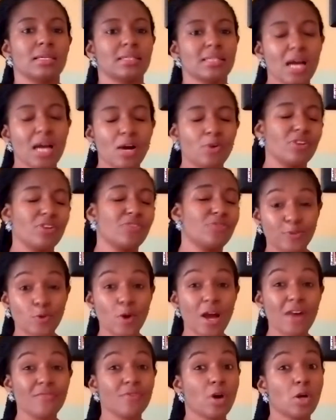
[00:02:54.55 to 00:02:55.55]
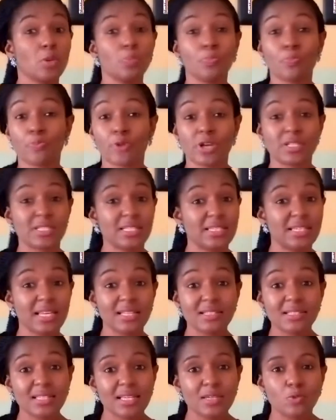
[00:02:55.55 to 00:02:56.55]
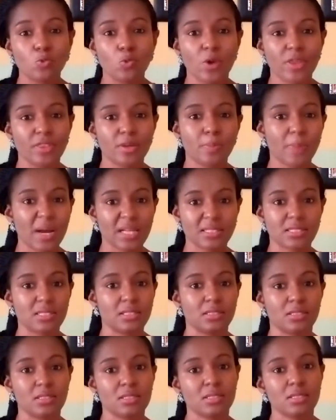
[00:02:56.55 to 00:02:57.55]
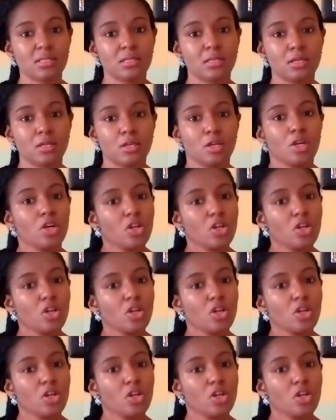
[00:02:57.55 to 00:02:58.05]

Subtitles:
Now, if you have unprecedented weather patterns,